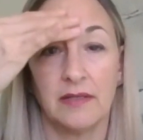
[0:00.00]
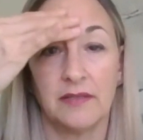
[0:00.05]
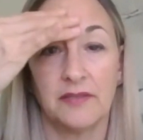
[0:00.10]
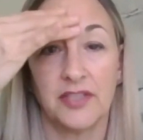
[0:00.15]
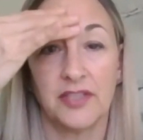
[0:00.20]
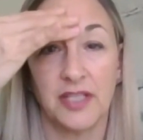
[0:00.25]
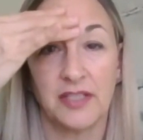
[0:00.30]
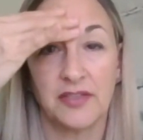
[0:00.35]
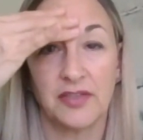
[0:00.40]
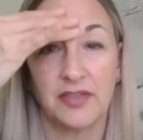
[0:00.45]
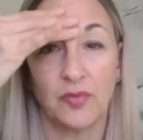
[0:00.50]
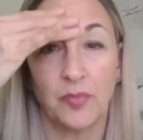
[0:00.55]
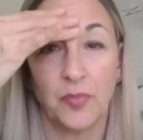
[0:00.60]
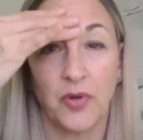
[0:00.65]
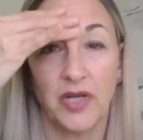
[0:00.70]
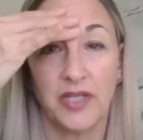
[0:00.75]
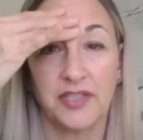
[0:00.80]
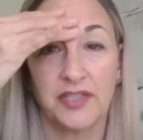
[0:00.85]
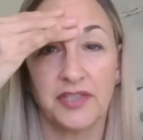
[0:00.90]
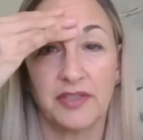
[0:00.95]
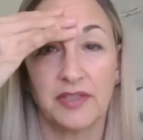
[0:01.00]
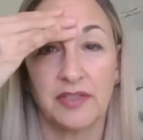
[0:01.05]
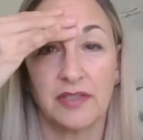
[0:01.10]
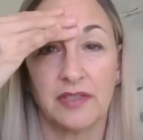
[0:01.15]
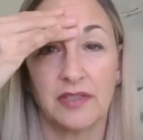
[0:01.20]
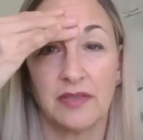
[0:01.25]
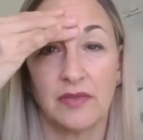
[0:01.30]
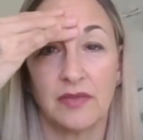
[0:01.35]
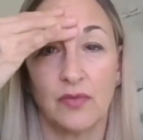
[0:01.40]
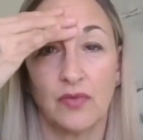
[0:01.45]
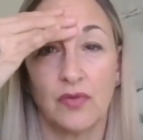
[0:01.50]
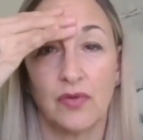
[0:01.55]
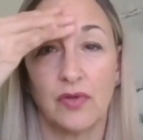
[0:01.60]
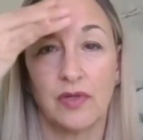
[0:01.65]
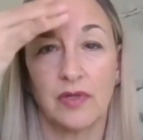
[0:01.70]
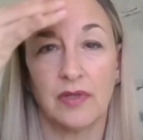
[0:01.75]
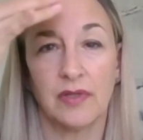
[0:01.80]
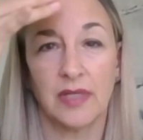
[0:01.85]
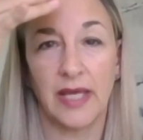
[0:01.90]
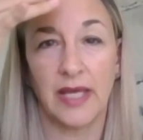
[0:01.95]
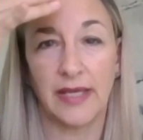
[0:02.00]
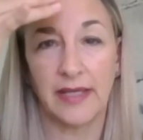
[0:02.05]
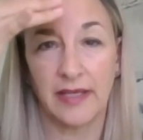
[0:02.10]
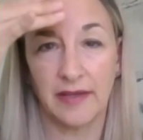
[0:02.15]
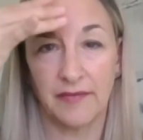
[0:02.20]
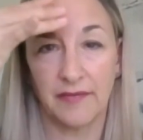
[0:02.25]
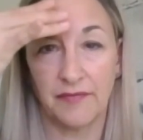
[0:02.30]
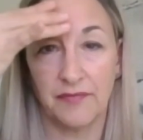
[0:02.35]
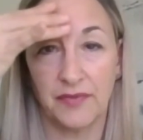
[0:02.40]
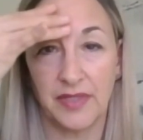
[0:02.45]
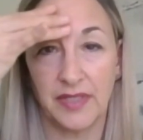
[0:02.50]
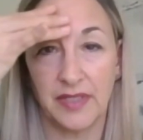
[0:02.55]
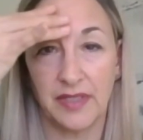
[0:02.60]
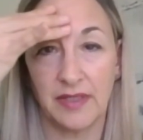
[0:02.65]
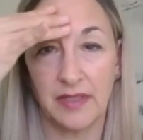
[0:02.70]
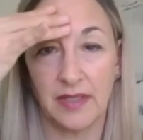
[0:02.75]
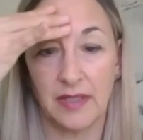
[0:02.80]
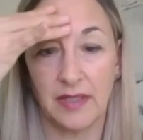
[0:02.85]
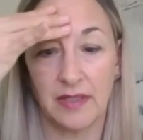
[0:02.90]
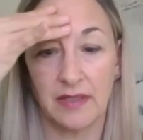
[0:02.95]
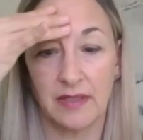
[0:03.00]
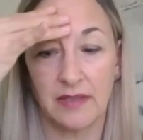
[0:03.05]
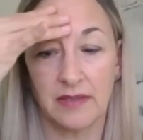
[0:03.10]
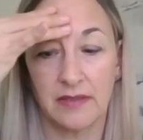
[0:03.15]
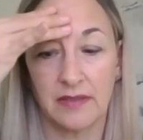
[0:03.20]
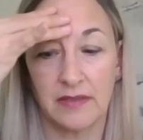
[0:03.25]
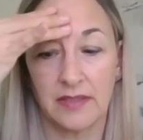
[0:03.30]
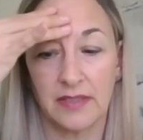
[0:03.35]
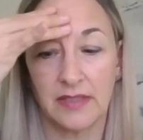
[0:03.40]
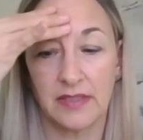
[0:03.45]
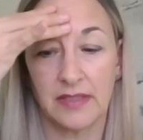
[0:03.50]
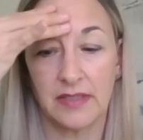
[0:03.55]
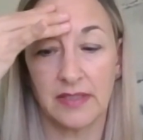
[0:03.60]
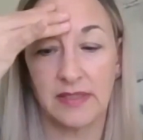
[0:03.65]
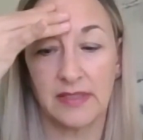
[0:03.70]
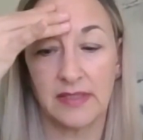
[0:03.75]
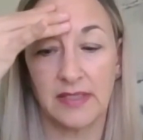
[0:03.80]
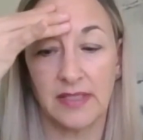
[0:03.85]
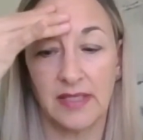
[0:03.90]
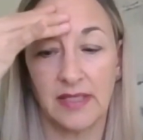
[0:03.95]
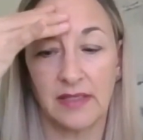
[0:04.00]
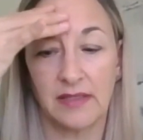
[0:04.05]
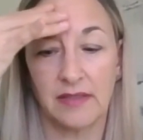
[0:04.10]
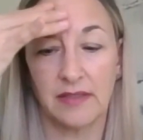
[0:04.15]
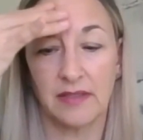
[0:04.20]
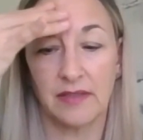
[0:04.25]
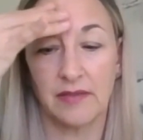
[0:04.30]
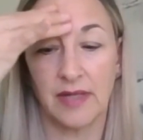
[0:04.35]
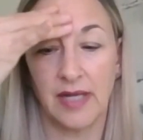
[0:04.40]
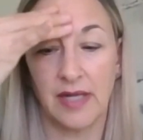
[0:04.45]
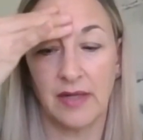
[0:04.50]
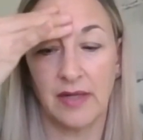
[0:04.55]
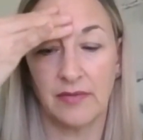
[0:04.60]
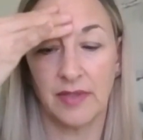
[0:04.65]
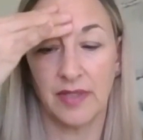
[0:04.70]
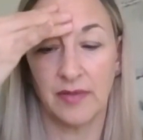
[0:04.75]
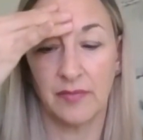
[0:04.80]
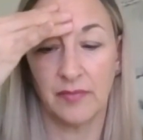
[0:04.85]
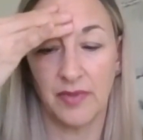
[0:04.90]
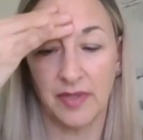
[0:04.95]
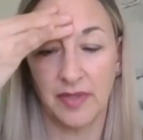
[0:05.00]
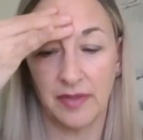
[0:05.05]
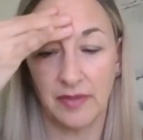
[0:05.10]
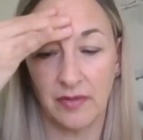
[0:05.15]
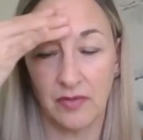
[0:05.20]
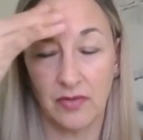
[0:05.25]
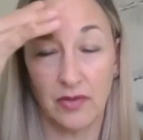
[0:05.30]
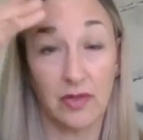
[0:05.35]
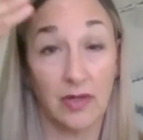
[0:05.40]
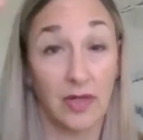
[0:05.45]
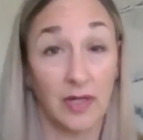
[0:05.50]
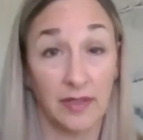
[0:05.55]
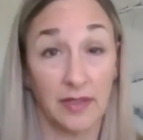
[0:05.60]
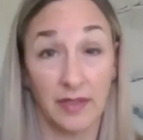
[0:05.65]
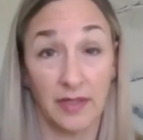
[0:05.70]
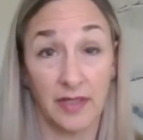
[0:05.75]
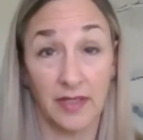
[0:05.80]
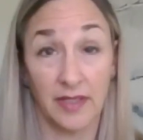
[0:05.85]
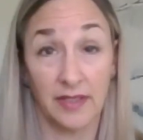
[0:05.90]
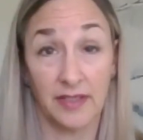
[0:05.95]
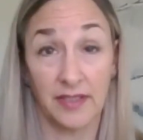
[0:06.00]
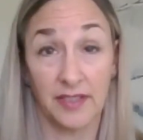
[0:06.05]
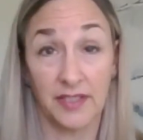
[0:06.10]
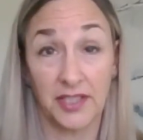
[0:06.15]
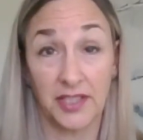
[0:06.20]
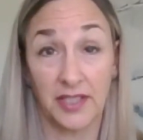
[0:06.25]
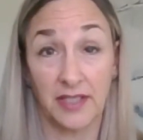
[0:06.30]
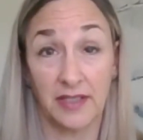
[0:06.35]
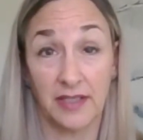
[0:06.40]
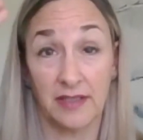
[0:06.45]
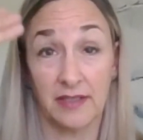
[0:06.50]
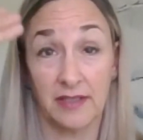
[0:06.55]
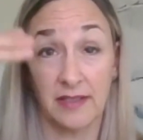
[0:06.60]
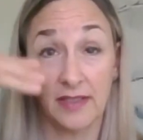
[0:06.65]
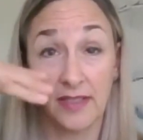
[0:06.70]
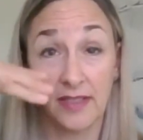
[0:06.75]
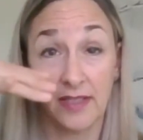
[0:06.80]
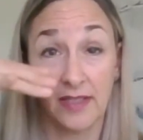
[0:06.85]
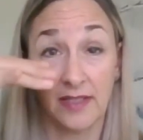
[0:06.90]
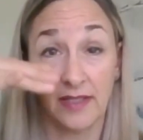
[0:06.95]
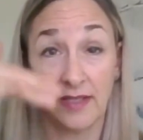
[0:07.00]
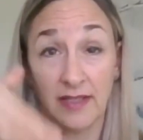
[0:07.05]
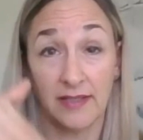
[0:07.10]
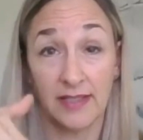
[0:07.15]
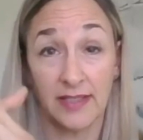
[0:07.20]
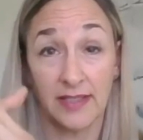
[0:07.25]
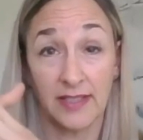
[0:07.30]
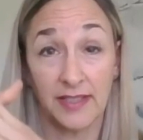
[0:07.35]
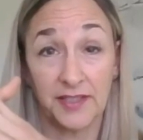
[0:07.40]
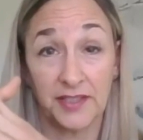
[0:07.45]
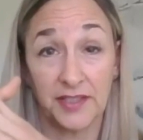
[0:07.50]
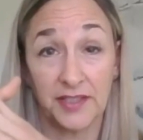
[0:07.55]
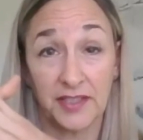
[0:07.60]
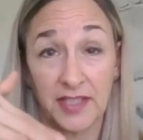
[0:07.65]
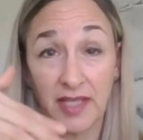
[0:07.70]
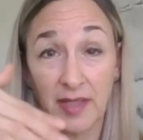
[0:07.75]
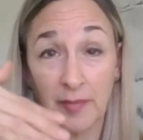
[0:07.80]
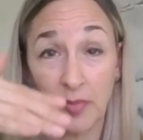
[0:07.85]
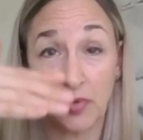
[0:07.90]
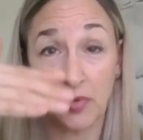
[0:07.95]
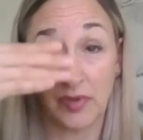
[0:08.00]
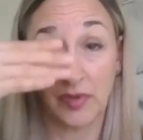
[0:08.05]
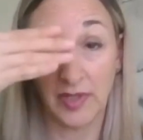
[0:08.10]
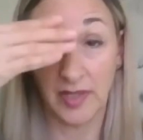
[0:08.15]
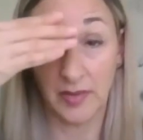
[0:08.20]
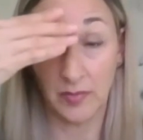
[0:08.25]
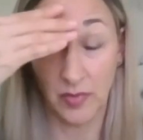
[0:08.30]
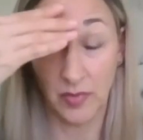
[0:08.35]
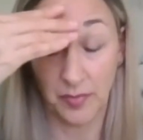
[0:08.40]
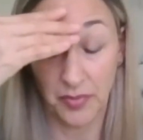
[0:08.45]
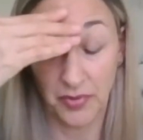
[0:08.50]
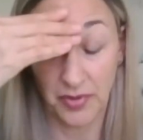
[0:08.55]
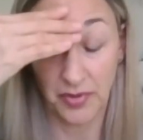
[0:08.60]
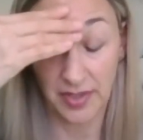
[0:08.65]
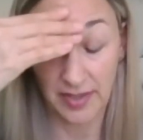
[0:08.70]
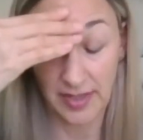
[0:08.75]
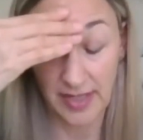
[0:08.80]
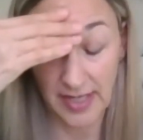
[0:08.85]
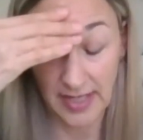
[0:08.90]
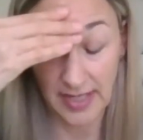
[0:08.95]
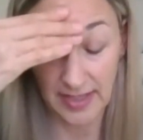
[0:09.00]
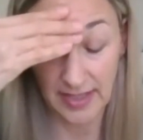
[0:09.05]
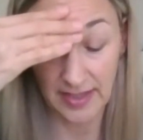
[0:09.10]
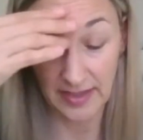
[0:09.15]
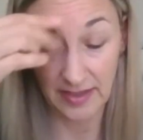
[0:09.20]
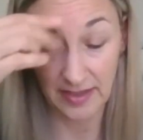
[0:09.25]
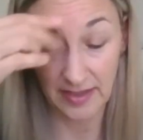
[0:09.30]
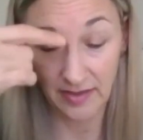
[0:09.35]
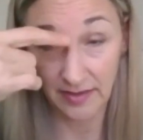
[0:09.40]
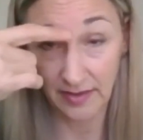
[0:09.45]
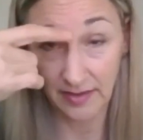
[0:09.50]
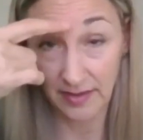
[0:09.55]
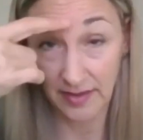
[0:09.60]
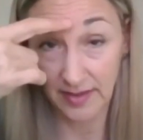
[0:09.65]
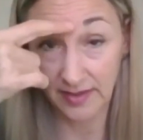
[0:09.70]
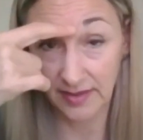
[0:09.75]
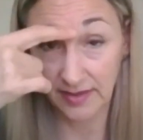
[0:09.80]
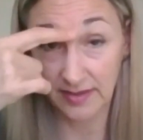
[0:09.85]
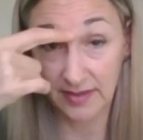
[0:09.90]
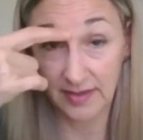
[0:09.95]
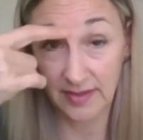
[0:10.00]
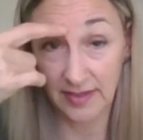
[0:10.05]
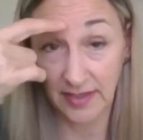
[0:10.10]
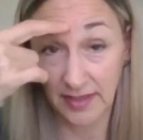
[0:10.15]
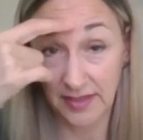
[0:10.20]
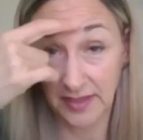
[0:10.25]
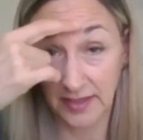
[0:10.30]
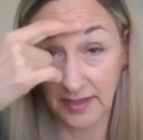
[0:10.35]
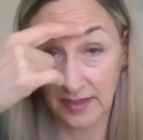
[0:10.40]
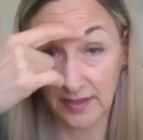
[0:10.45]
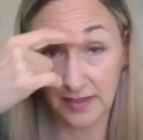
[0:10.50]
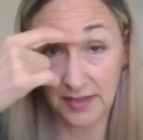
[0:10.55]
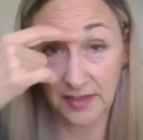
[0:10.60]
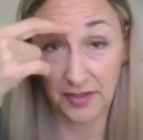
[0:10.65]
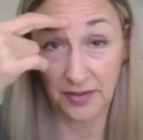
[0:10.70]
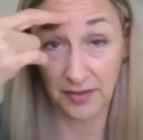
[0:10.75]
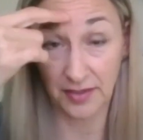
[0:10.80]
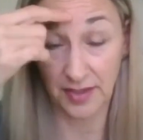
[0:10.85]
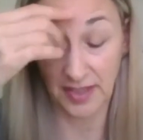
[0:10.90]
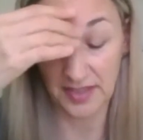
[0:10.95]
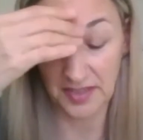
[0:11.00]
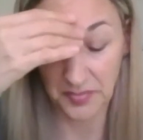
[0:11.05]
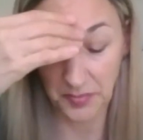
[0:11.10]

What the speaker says: gentle pressure, or like if we are sitting on the ground and or on a chair at the kitchen table and we put our head touching this third eye